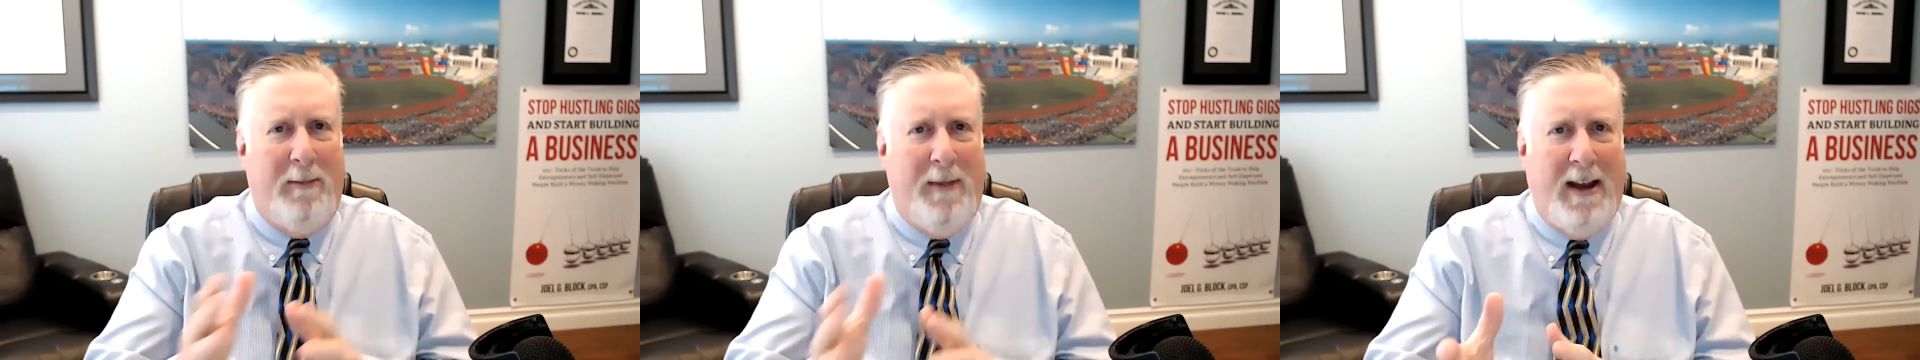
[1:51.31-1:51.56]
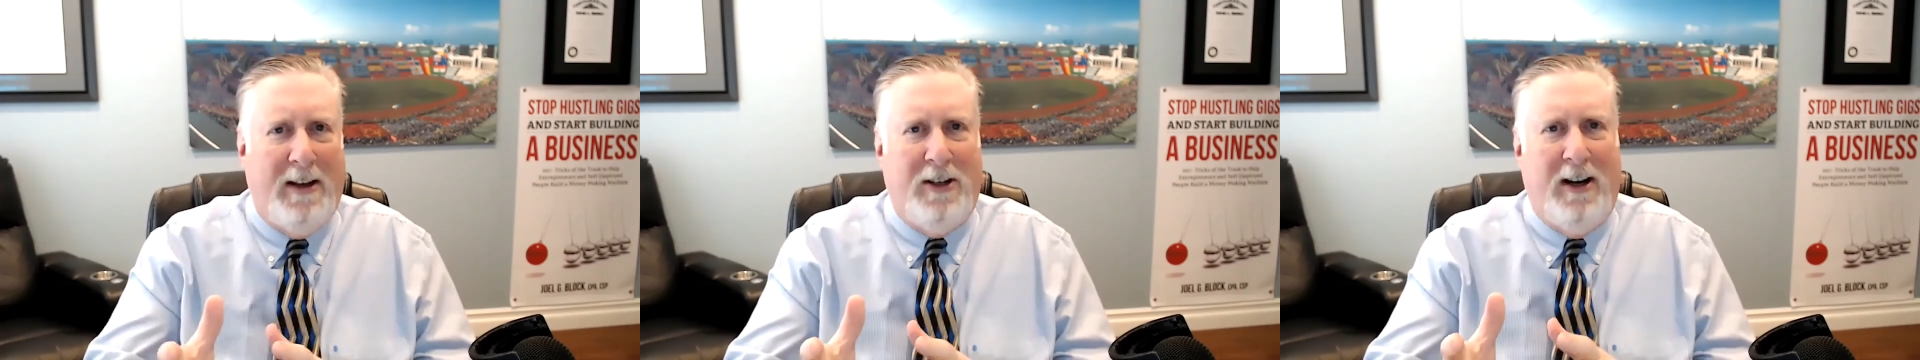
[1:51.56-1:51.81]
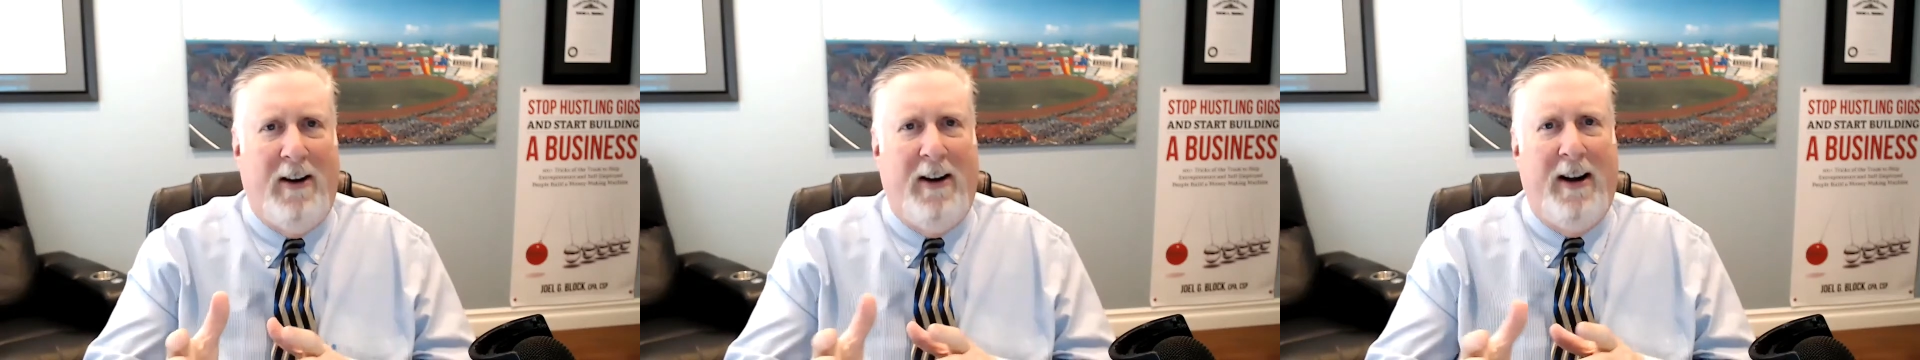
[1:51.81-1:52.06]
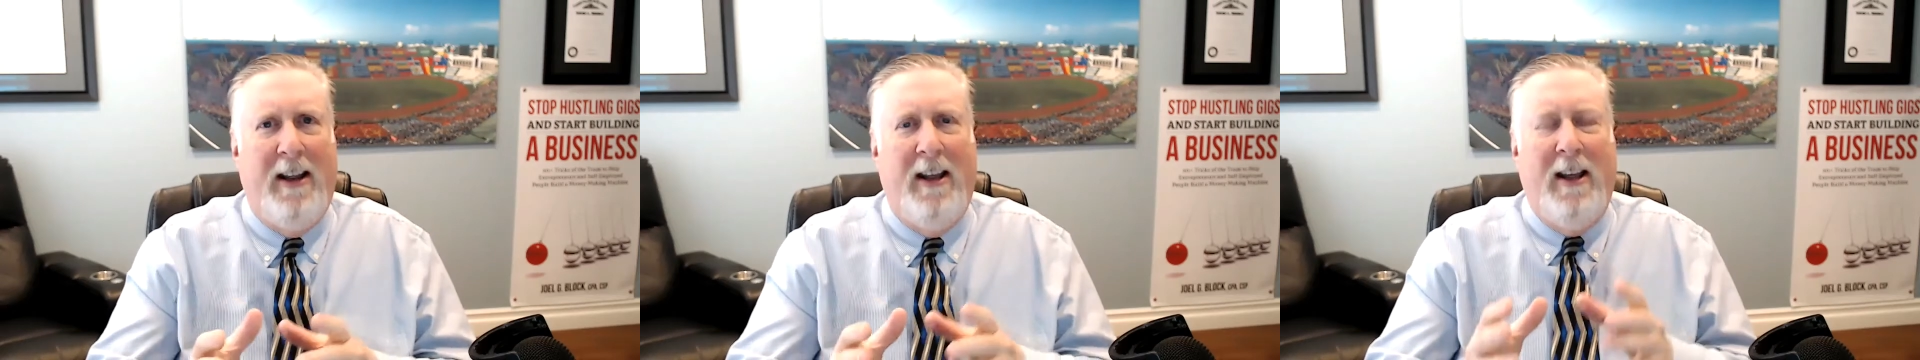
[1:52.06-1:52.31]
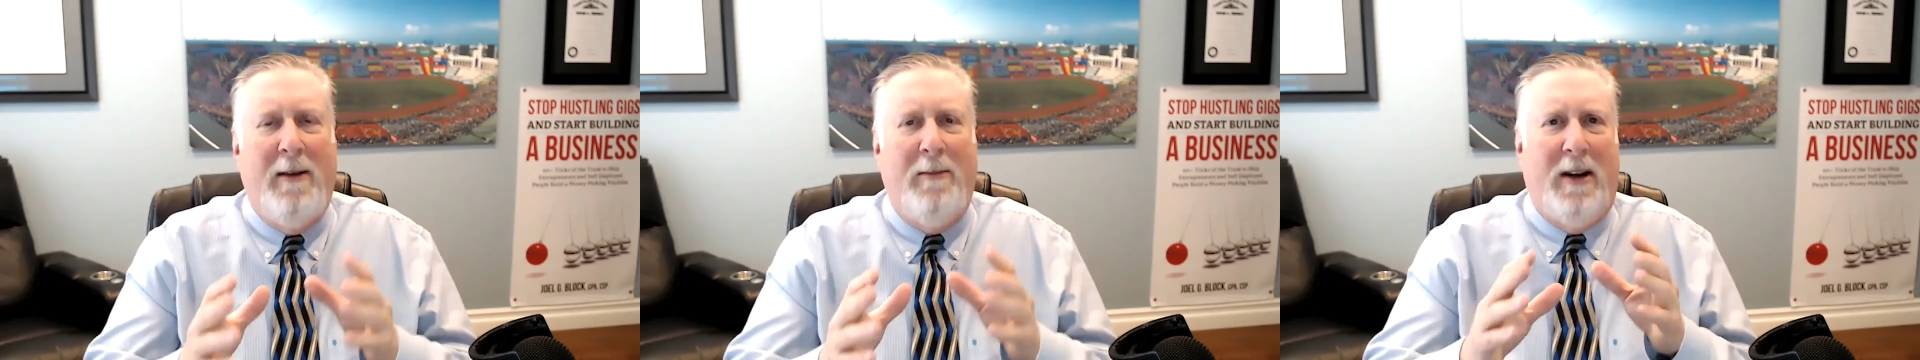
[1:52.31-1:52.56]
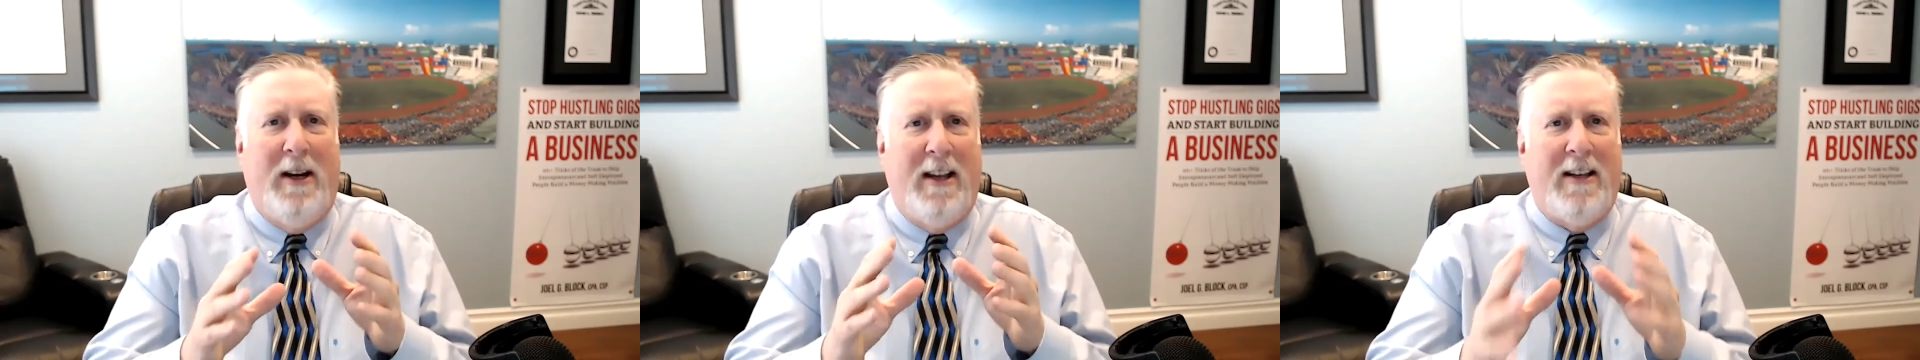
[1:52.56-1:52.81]
imaginary,
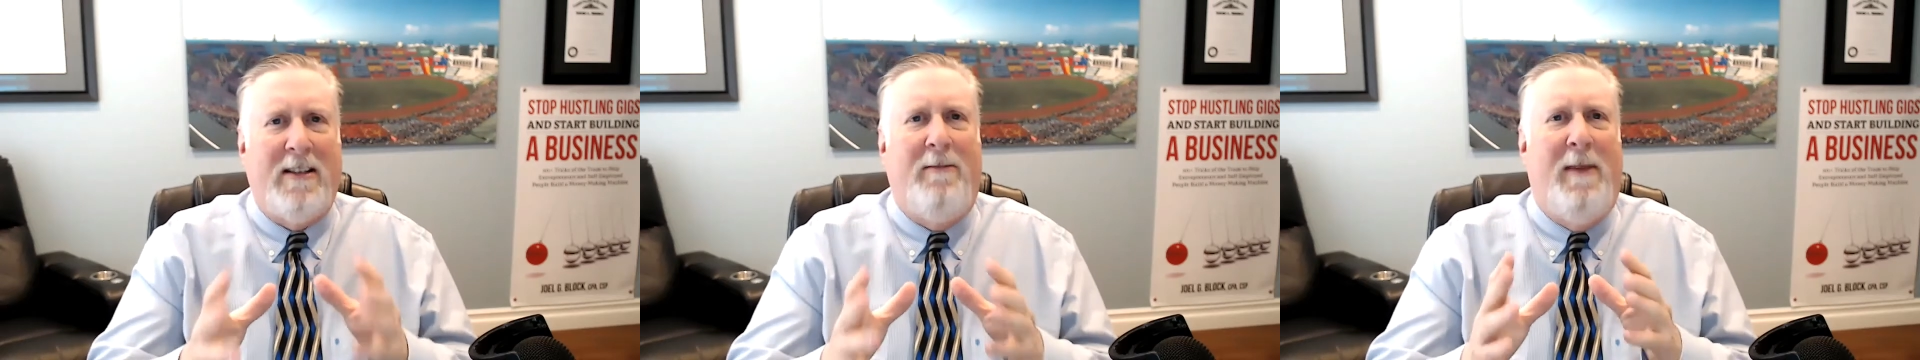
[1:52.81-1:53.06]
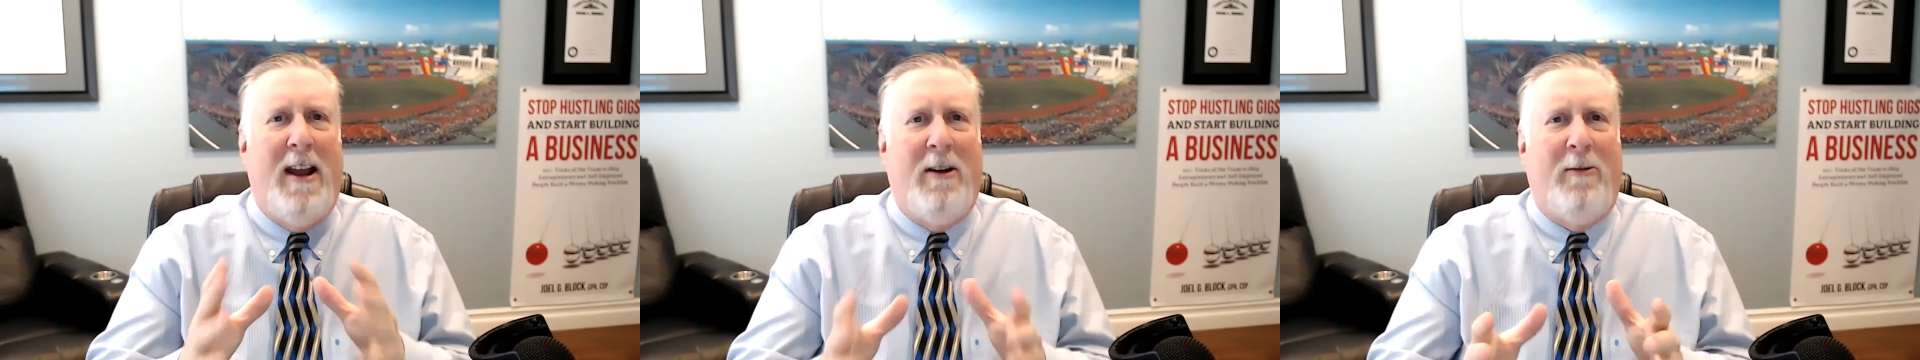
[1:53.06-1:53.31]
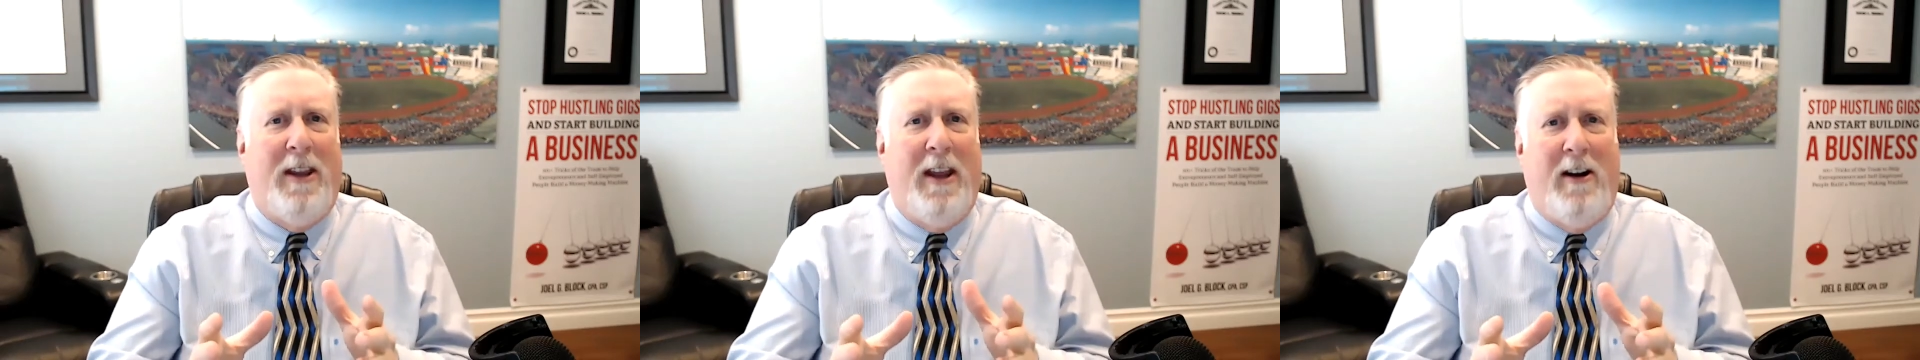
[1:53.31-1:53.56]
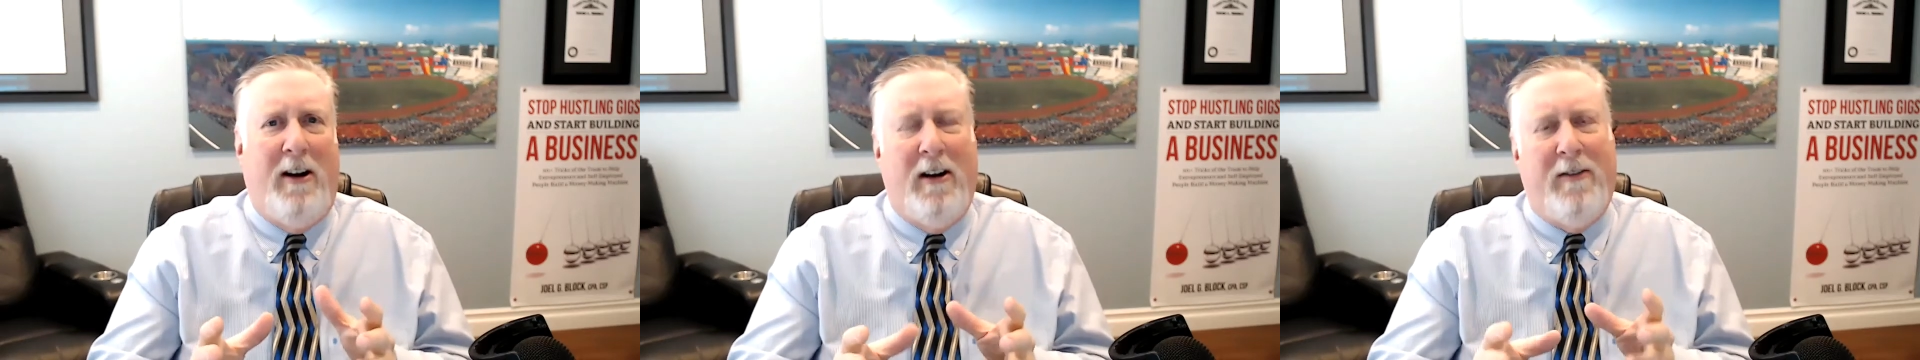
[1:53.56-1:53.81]
but it doesn't matter what they are.